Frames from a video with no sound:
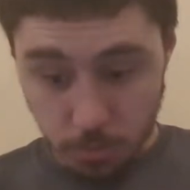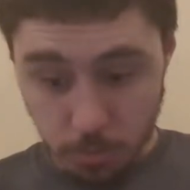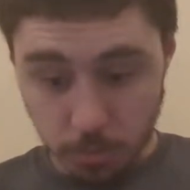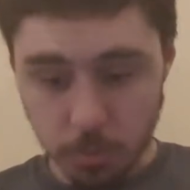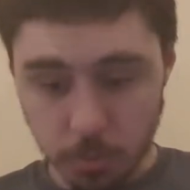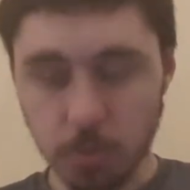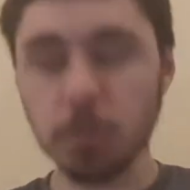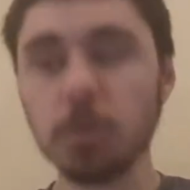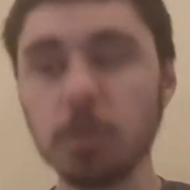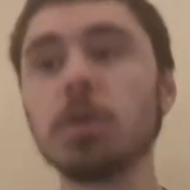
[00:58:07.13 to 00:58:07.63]

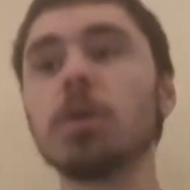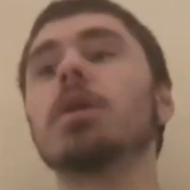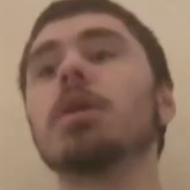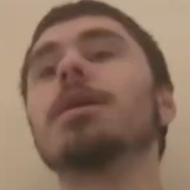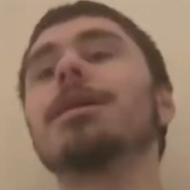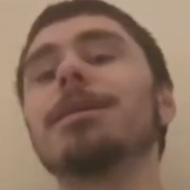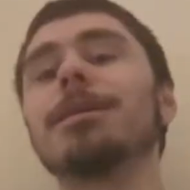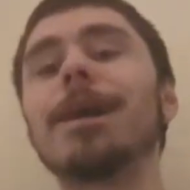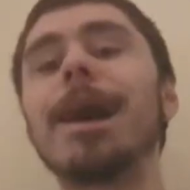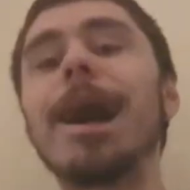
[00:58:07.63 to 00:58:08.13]
I think
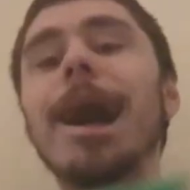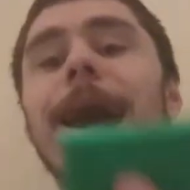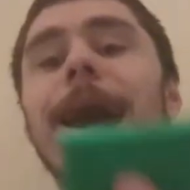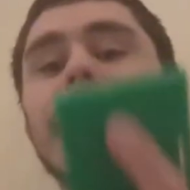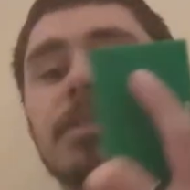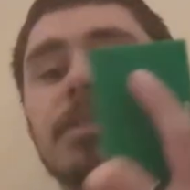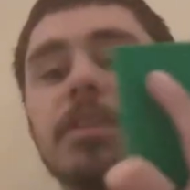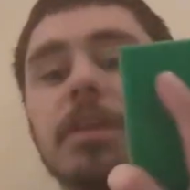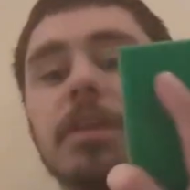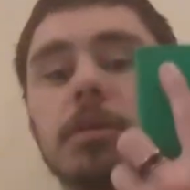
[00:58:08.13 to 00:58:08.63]
this
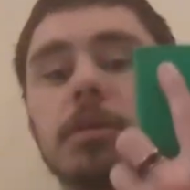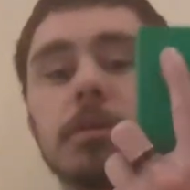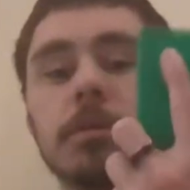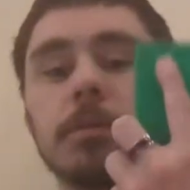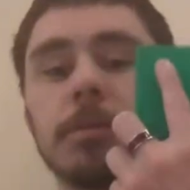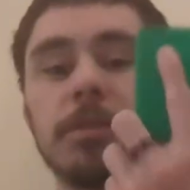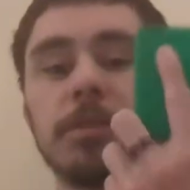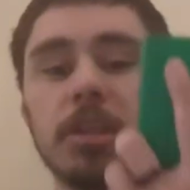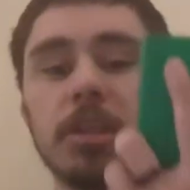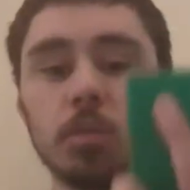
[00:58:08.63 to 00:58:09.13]
one is better.
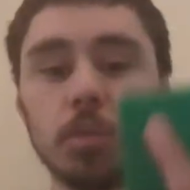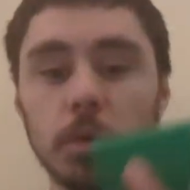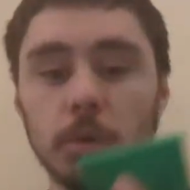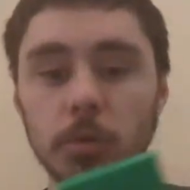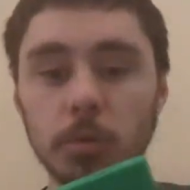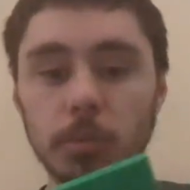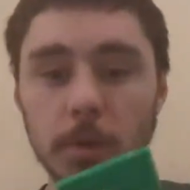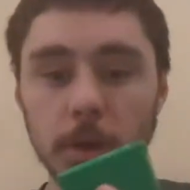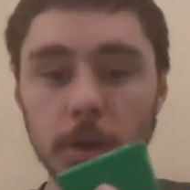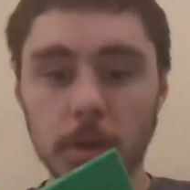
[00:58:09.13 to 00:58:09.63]

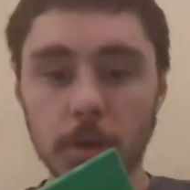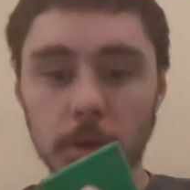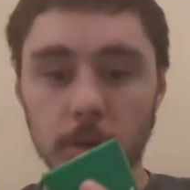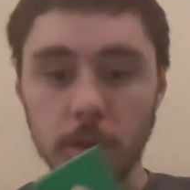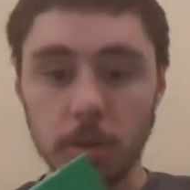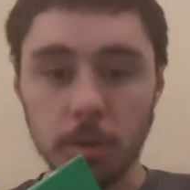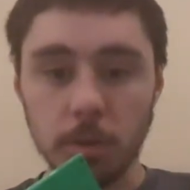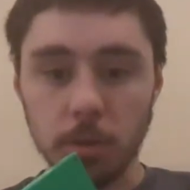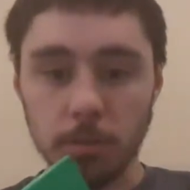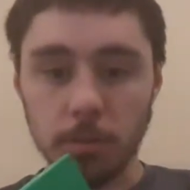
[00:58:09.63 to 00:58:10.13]
Man, I
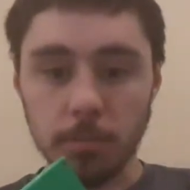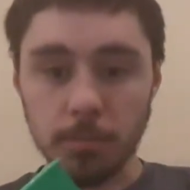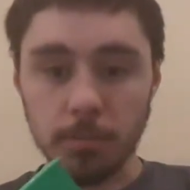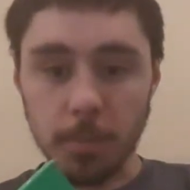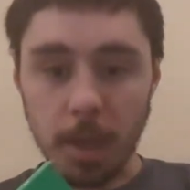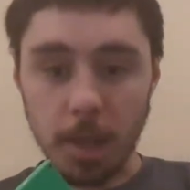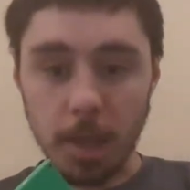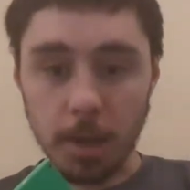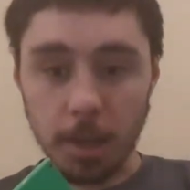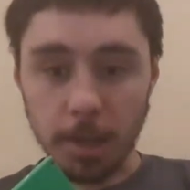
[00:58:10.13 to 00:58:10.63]
can't wait
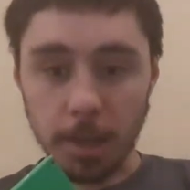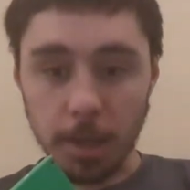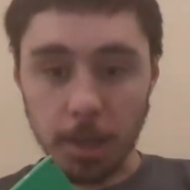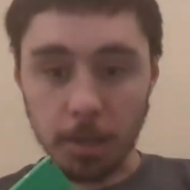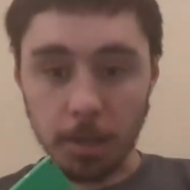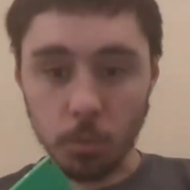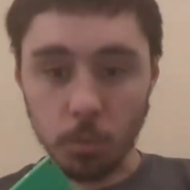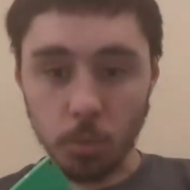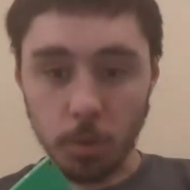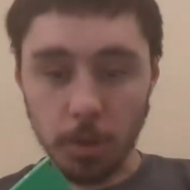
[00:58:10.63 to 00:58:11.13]
for
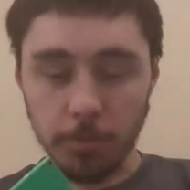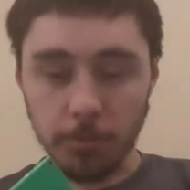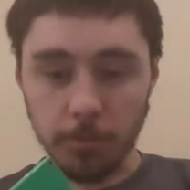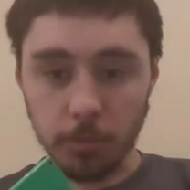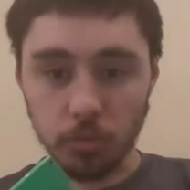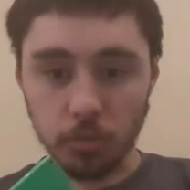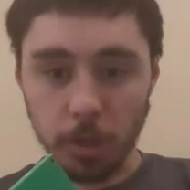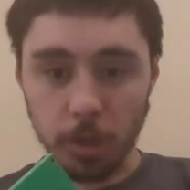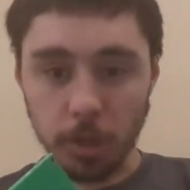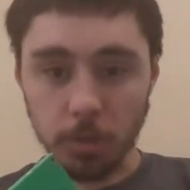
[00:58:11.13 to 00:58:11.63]
Dragon Ball
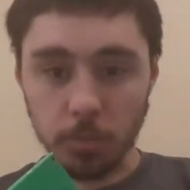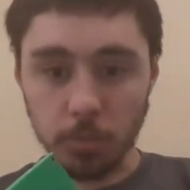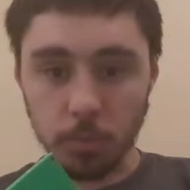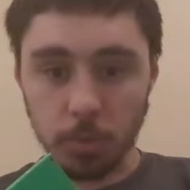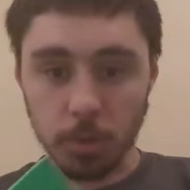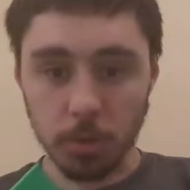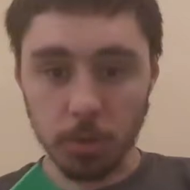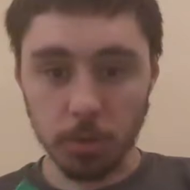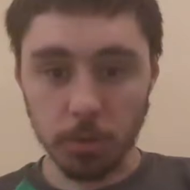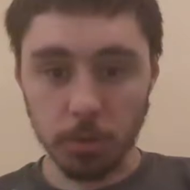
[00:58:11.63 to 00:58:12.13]

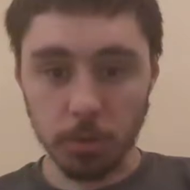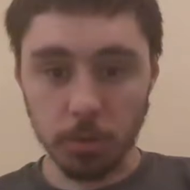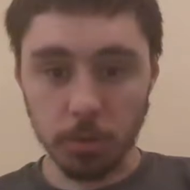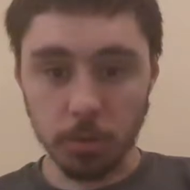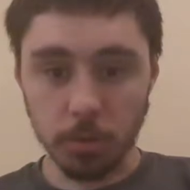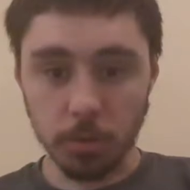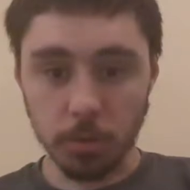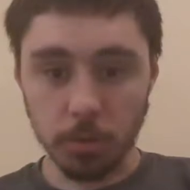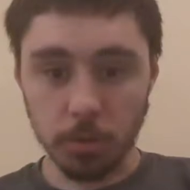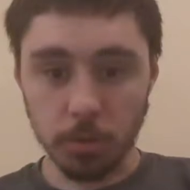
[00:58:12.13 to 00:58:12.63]

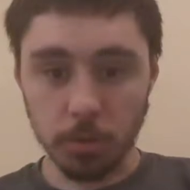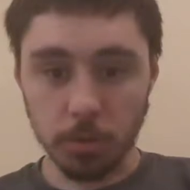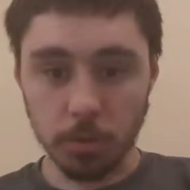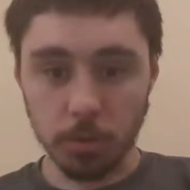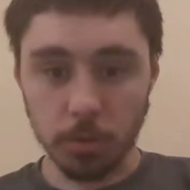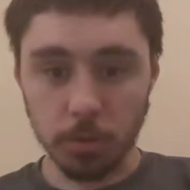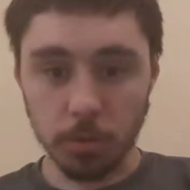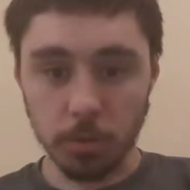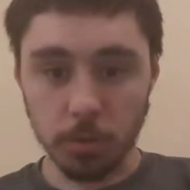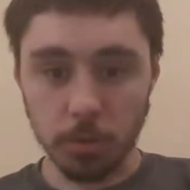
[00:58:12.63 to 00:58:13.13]

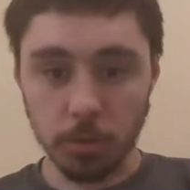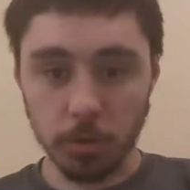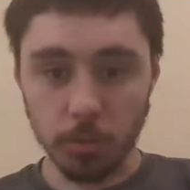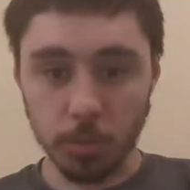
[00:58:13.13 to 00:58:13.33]
Sparking Zero.